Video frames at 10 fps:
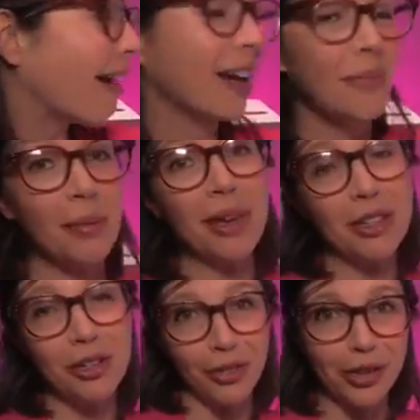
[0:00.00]
our
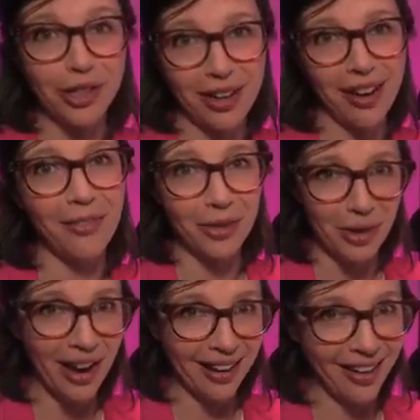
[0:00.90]
commitment to diversity and
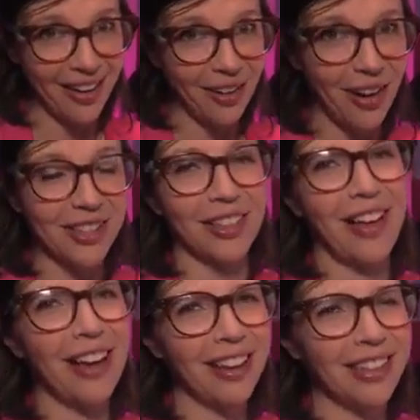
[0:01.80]
variety across the
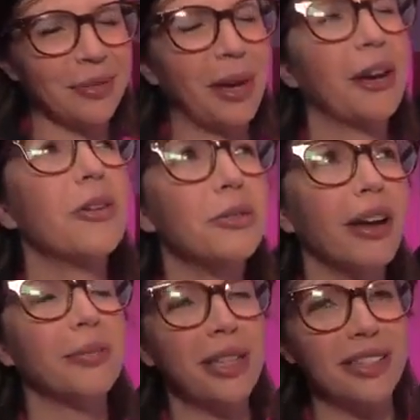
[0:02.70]
line because it's been
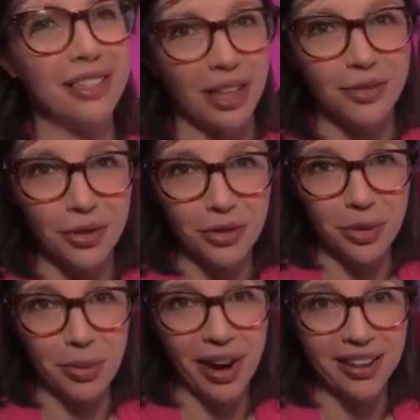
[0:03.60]
incredibly successful for
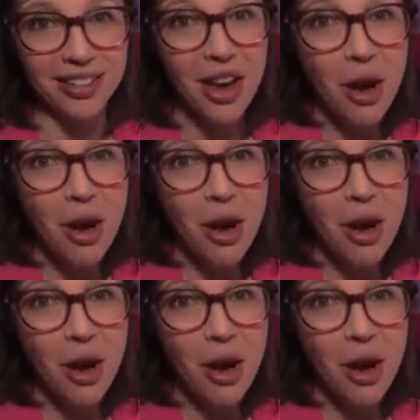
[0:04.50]
the brand.